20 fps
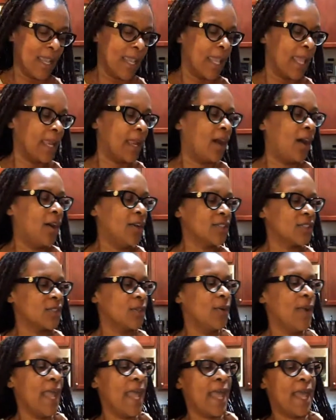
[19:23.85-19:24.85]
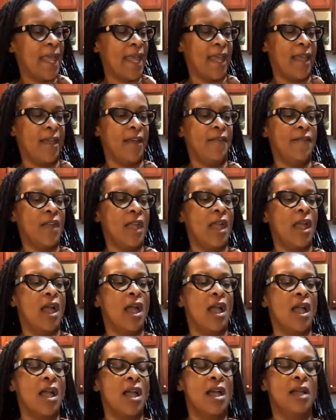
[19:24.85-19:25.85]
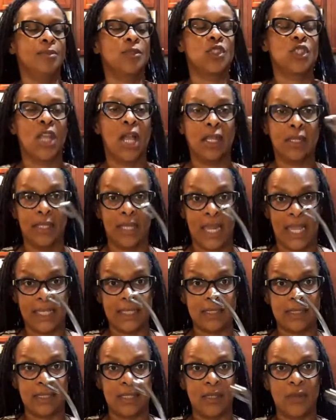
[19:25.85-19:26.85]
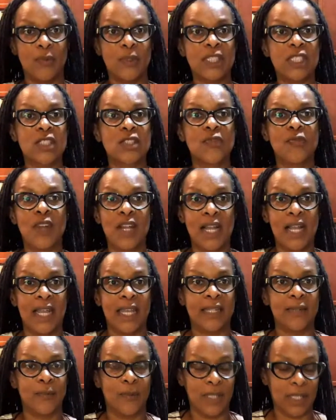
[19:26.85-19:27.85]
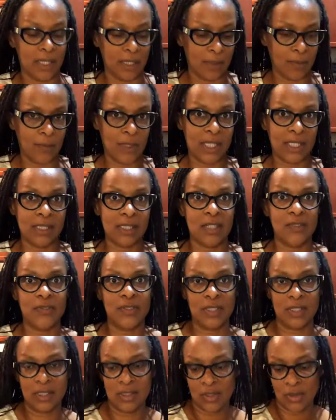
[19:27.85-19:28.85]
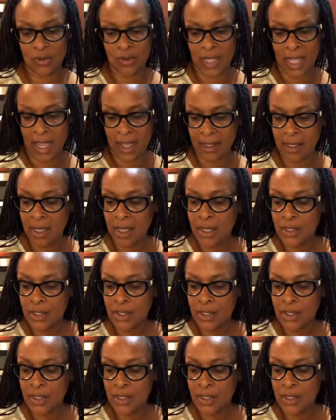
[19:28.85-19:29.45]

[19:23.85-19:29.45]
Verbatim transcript: And I also have um, chocolate icing, which is fine. We can we can definitely do that.